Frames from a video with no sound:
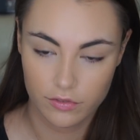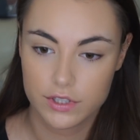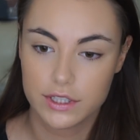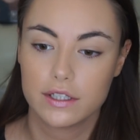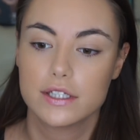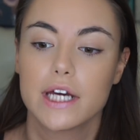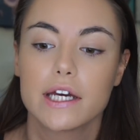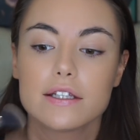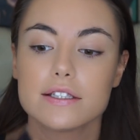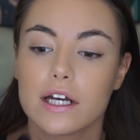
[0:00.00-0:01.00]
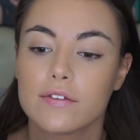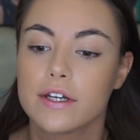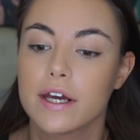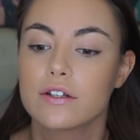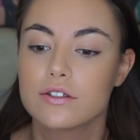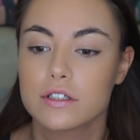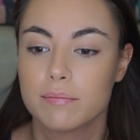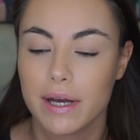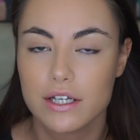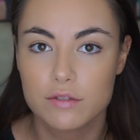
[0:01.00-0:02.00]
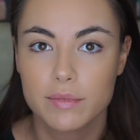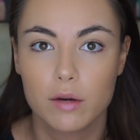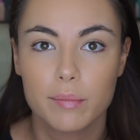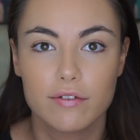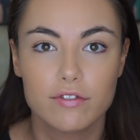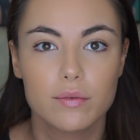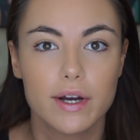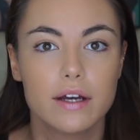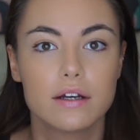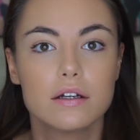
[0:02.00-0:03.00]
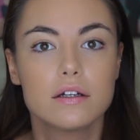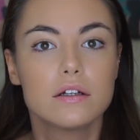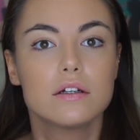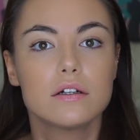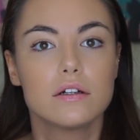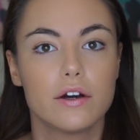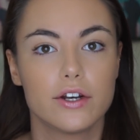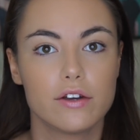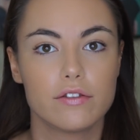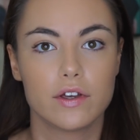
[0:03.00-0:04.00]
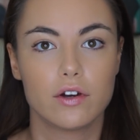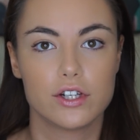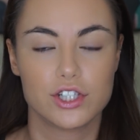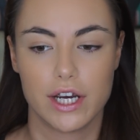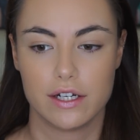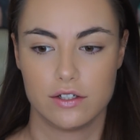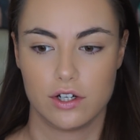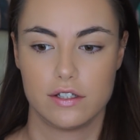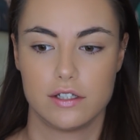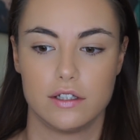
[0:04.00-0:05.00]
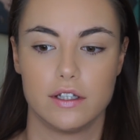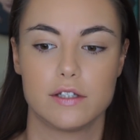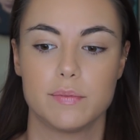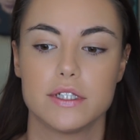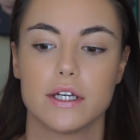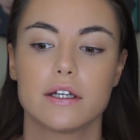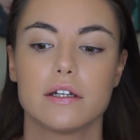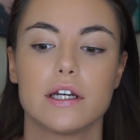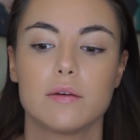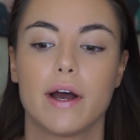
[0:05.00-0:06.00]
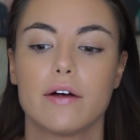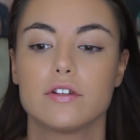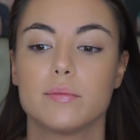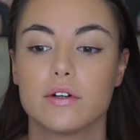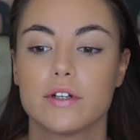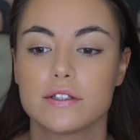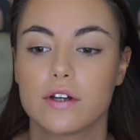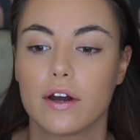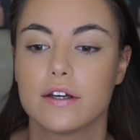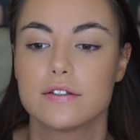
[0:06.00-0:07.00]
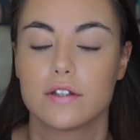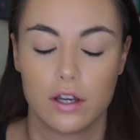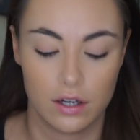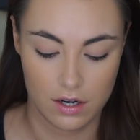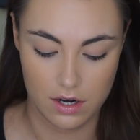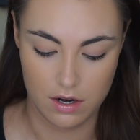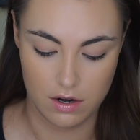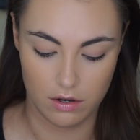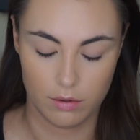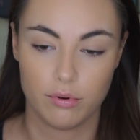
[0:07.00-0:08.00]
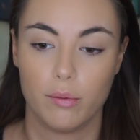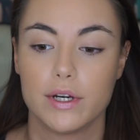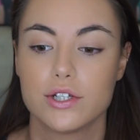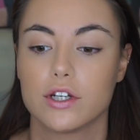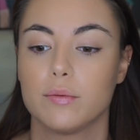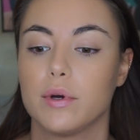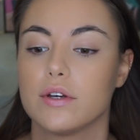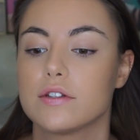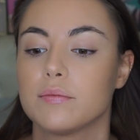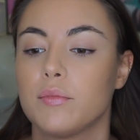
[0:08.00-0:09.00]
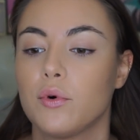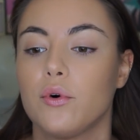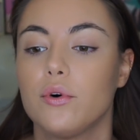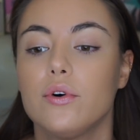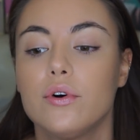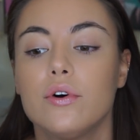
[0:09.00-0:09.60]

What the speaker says: So you're going to take this down the neck just to match me up everywhere. I don't think I shade adjusted this particularly well, to be honest, guys, so I probably should have put some more